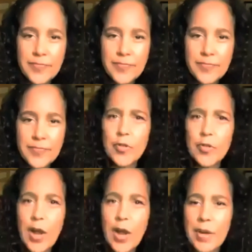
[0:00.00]
um,
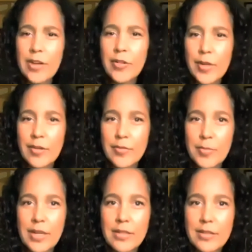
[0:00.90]
throughout my career,
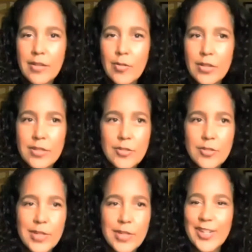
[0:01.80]
my Lord,
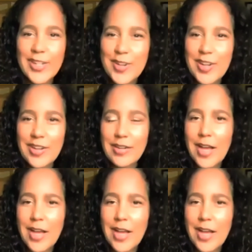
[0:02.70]
20 year career.